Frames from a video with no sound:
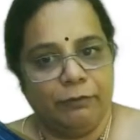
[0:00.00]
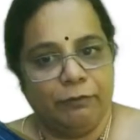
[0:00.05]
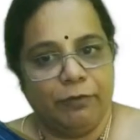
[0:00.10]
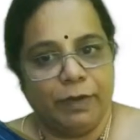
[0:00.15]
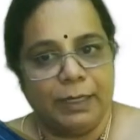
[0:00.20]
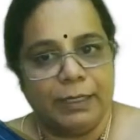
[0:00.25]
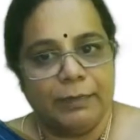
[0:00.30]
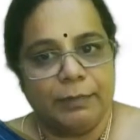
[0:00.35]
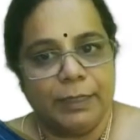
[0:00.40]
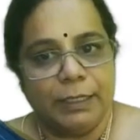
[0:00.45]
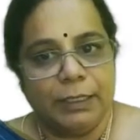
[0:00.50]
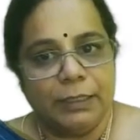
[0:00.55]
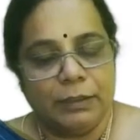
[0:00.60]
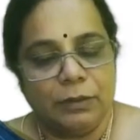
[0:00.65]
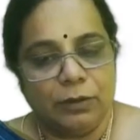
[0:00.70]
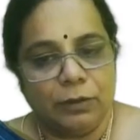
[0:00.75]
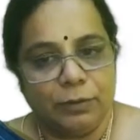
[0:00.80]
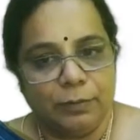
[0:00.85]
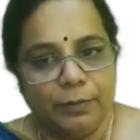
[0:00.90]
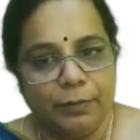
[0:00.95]

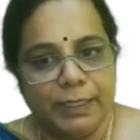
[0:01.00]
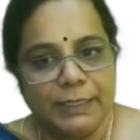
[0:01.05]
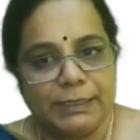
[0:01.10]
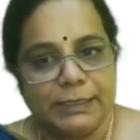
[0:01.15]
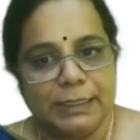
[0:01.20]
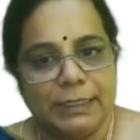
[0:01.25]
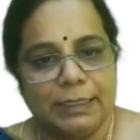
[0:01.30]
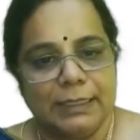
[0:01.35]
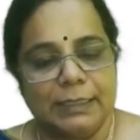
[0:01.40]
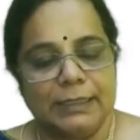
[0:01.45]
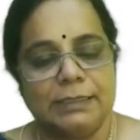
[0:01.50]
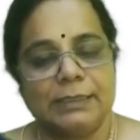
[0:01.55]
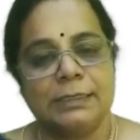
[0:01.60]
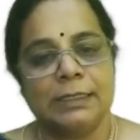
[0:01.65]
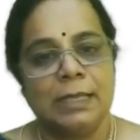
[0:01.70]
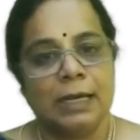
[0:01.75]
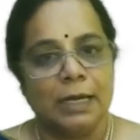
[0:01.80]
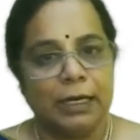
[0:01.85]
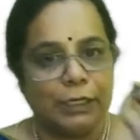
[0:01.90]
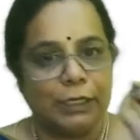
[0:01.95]
fundamental or basic is,
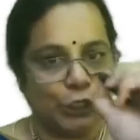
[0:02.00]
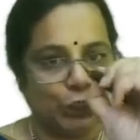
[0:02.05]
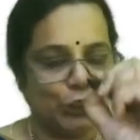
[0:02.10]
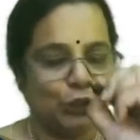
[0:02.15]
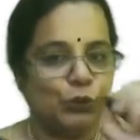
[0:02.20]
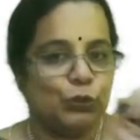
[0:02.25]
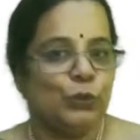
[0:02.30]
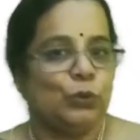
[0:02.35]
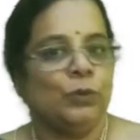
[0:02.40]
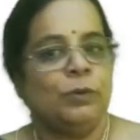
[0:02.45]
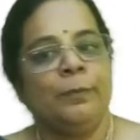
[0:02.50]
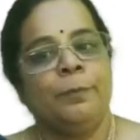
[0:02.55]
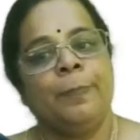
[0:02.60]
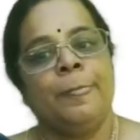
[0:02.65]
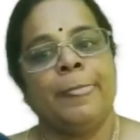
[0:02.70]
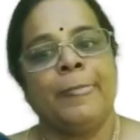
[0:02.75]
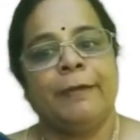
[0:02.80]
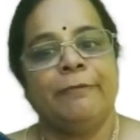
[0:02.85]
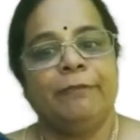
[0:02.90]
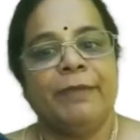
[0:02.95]
do you know,
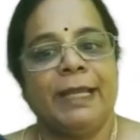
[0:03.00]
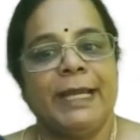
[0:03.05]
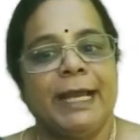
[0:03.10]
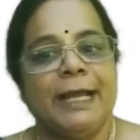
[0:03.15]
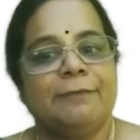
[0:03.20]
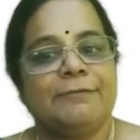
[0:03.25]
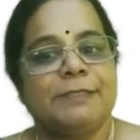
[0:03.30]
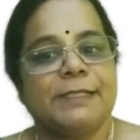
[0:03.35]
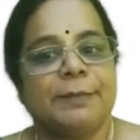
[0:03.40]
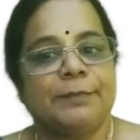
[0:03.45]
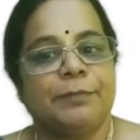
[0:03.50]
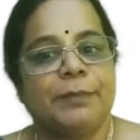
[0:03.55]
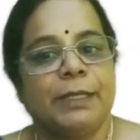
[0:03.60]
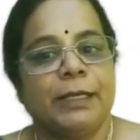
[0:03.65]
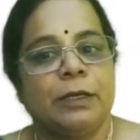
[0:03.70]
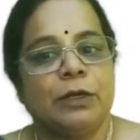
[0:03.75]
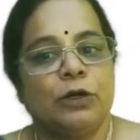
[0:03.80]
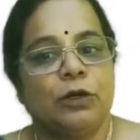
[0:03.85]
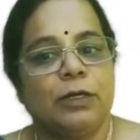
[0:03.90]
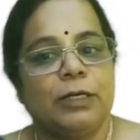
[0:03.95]
we have
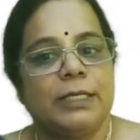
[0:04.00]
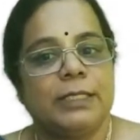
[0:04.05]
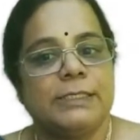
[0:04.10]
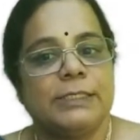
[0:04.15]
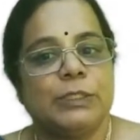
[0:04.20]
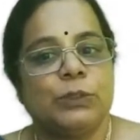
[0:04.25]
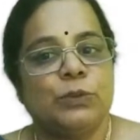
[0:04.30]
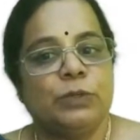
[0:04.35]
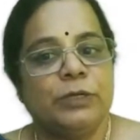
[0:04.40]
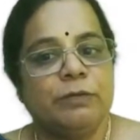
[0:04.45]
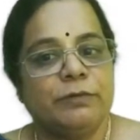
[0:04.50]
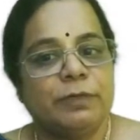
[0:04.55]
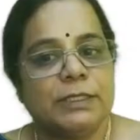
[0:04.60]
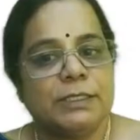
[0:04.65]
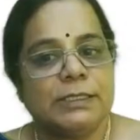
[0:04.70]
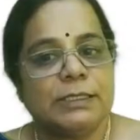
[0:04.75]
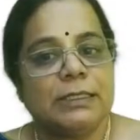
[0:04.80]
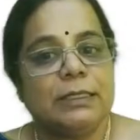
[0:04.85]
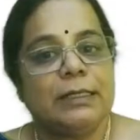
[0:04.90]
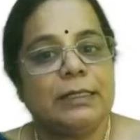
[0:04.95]
something called as
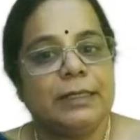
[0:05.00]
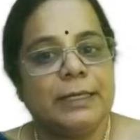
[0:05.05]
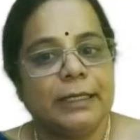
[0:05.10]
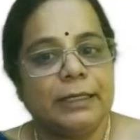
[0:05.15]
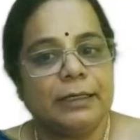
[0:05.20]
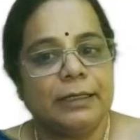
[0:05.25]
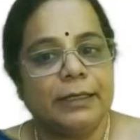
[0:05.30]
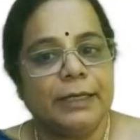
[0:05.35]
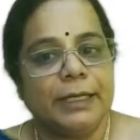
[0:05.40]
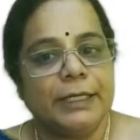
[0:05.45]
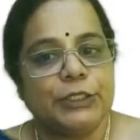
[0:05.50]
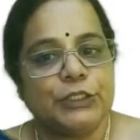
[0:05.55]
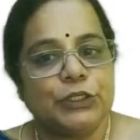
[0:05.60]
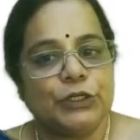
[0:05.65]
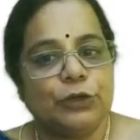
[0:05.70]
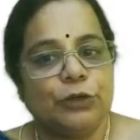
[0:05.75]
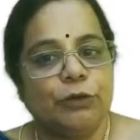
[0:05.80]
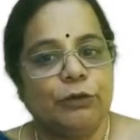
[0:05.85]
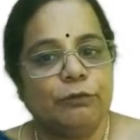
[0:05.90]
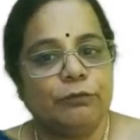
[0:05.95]
Universal
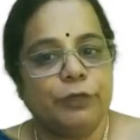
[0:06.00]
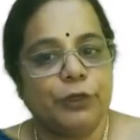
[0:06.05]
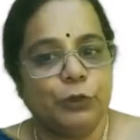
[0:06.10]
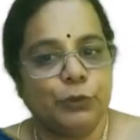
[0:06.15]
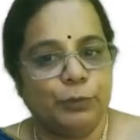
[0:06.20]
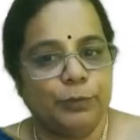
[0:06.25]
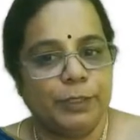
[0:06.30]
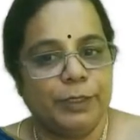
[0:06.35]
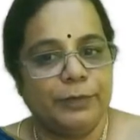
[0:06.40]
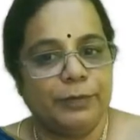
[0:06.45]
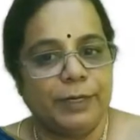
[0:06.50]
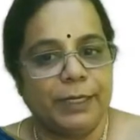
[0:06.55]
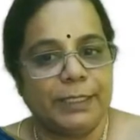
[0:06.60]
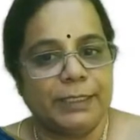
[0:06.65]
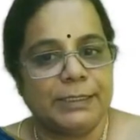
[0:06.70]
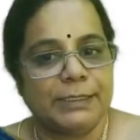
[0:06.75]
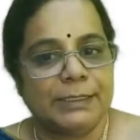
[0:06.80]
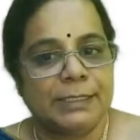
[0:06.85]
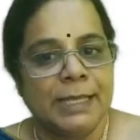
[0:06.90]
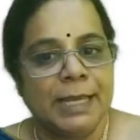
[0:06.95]
Declaration of Human
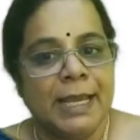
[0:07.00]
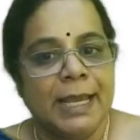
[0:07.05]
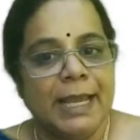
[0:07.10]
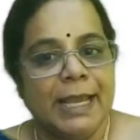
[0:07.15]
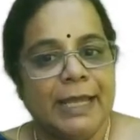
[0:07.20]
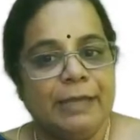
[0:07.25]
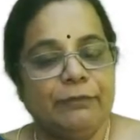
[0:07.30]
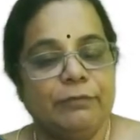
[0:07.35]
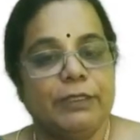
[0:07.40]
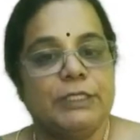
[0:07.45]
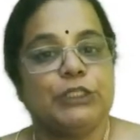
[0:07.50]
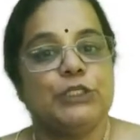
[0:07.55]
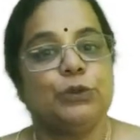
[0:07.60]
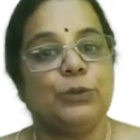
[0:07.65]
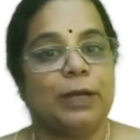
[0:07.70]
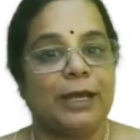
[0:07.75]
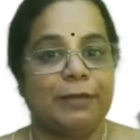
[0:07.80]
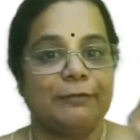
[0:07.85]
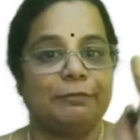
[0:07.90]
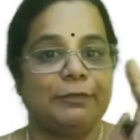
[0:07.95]
Rights, in which
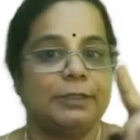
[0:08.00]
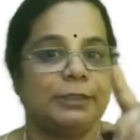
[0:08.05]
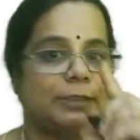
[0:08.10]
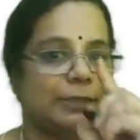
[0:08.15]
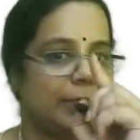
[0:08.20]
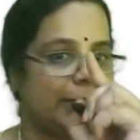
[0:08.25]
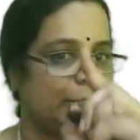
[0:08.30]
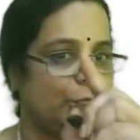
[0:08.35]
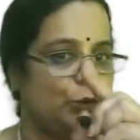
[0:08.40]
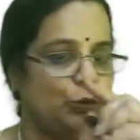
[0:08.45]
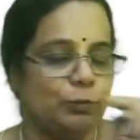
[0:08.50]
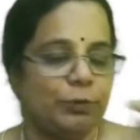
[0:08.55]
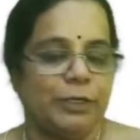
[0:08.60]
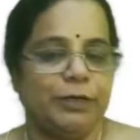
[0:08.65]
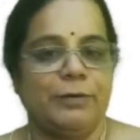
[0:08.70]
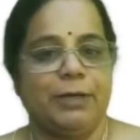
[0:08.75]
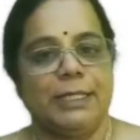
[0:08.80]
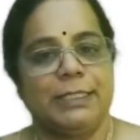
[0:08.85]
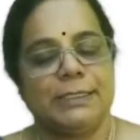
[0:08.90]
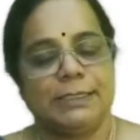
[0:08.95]
you have 30
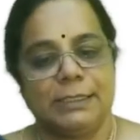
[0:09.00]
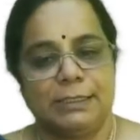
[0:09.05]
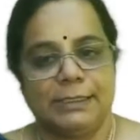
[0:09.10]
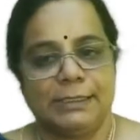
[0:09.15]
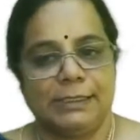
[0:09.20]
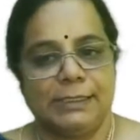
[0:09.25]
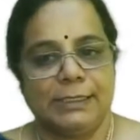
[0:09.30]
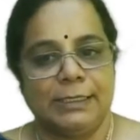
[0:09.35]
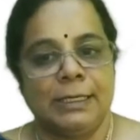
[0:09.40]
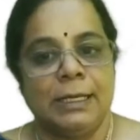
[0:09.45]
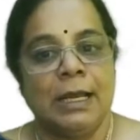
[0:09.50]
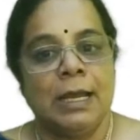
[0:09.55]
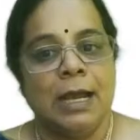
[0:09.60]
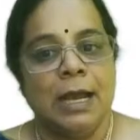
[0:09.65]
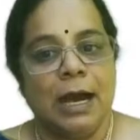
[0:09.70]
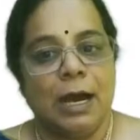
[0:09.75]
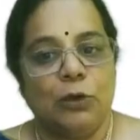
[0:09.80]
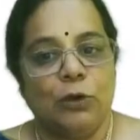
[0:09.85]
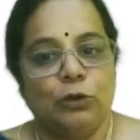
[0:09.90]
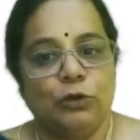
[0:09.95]
human rights listed,
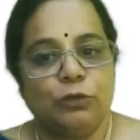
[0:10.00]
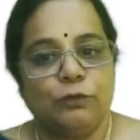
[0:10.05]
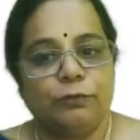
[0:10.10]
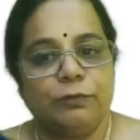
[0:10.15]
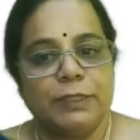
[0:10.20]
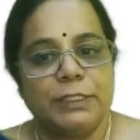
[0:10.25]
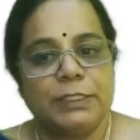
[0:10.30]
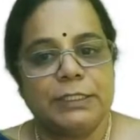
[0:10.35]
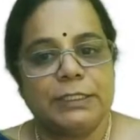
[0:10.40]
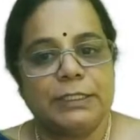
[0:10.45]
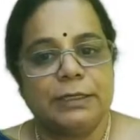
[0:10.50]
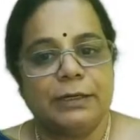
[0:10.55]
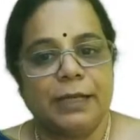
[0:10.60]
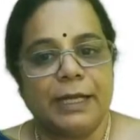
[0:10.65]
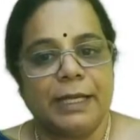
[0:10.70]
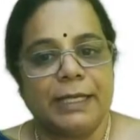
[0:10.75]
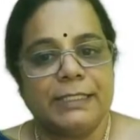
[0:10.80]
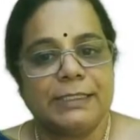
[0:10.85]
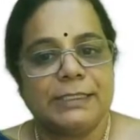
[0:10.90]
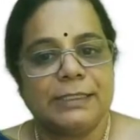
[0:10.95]
out of which the
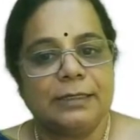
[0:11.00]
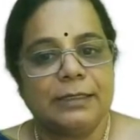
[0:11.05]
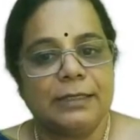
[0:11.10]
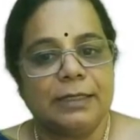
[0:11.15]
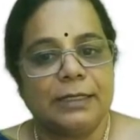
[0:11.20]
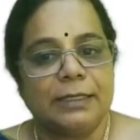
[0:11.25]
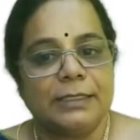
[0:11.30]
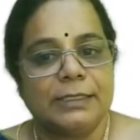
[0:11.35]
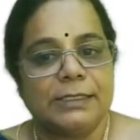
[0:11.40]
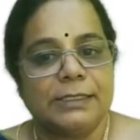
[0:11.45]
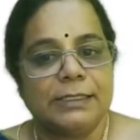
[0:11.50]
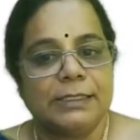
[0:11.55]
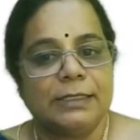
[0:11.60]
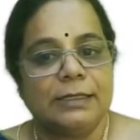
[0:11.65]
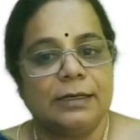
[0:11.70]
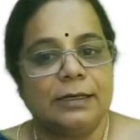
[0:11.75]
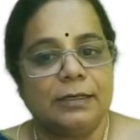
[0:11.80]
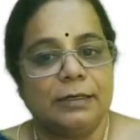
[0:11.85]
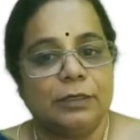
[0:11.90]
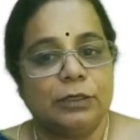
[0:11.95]
rights that are
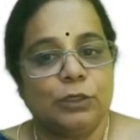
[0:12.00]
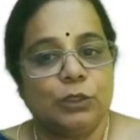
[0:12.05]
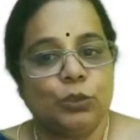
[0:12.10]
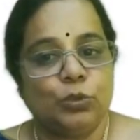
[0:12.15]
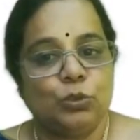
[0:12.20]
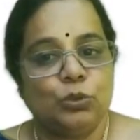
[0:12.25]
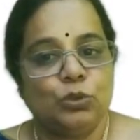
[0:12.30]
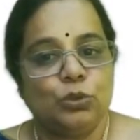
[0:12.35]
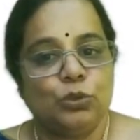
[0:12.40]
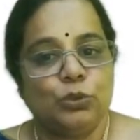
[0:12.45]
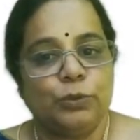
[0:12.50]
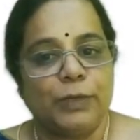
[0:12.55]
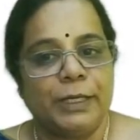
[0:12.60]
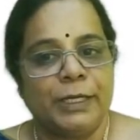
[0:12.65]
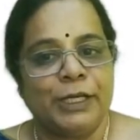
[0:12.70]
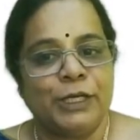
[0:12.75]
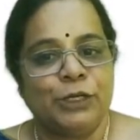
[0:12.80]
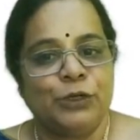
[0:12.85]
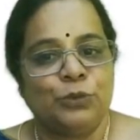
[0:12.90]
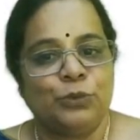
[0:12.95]
listed under 2 to
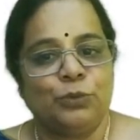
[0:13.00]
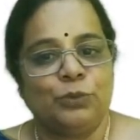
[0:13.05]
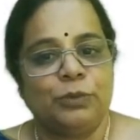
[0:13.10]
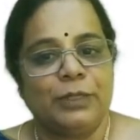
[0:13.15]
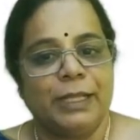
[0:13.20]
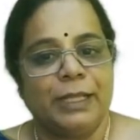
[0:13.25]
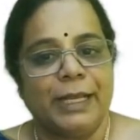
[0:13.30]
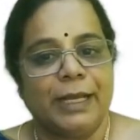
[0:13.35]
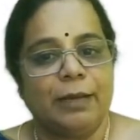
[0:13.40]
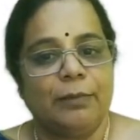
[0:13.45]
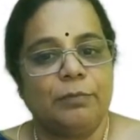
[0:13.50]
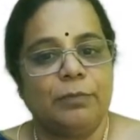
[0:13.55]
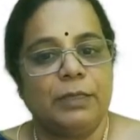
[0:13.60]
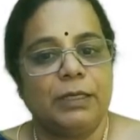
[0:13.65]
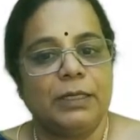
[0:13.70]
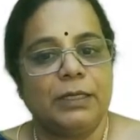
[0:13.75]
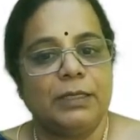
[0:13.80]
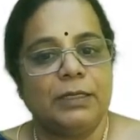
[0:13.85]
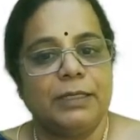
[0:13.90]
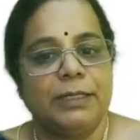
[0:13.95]
22, they come
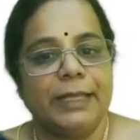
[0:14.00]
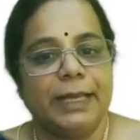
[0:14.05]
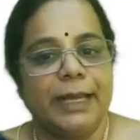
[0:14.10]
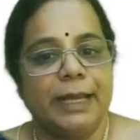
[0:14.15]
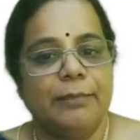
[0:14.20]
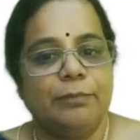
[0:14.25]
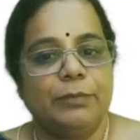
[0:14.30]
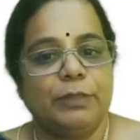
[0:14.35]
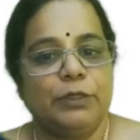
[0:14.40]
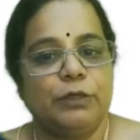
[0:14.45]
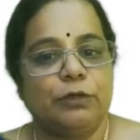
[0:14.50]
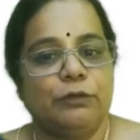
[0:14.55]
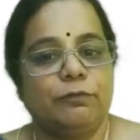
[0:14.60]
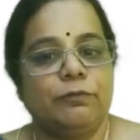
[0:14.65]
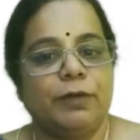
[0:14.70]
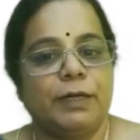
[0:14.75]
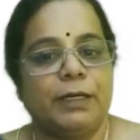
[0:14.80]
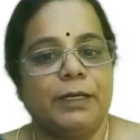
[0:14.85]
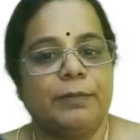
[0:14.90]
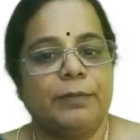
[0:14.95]
under the ambit of
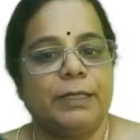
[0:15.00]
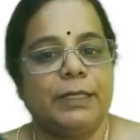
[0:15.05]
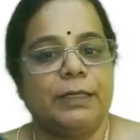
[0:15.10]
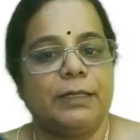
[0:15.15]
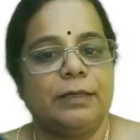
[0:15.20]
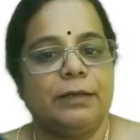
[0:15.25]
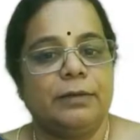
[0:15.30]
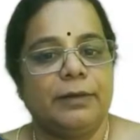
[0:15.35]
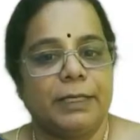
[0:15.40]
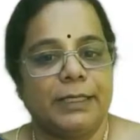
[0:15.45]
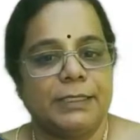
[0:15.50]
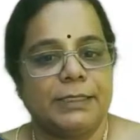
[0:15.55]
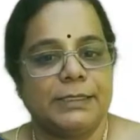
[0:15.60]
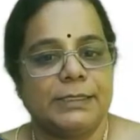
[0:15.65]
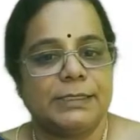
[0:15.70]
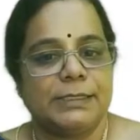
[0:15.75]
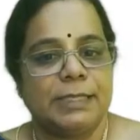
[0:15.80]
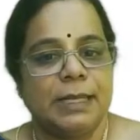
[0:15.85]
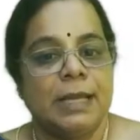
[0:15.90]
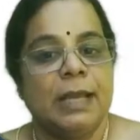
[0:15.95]
fundamental
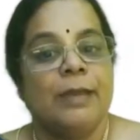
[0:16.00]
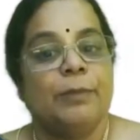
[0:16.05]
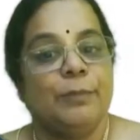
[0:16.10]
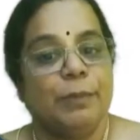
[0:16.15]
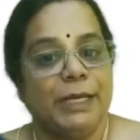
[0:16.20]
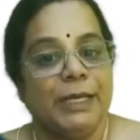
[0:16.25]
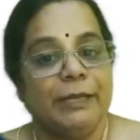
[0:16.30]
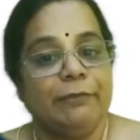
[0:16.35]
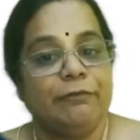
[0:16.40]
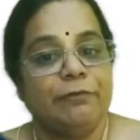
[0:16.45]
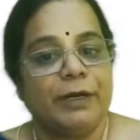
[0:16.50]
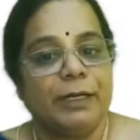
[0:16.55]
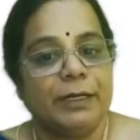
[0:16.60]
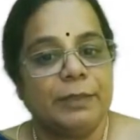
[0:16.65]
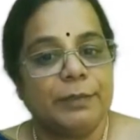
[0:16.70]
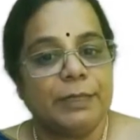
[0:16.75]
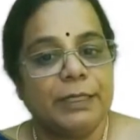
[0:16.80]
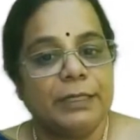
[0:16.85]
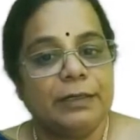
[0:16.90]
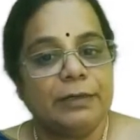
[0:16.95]
rights, meaning
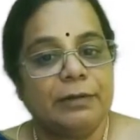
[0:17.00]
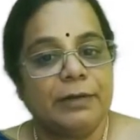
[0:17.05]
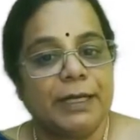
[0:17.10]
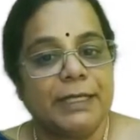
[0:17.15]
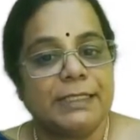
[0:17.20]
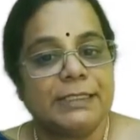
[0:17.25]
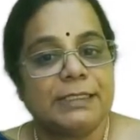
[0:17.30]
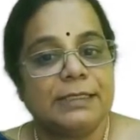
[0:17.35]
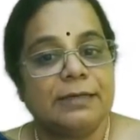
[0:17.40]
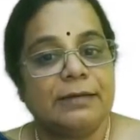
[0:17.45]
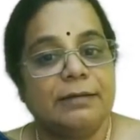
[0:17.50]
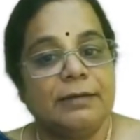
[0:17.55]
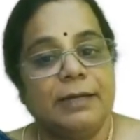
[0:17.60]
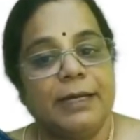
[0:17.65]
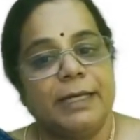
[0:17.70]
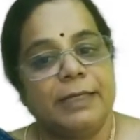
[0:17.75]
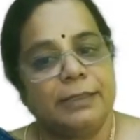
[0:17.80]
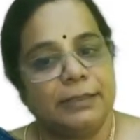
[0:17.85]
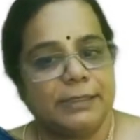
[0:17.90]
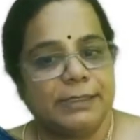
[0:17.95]
fundamental rights are
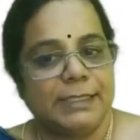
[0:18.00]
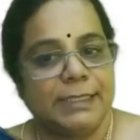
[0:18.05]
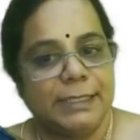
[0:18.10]
related.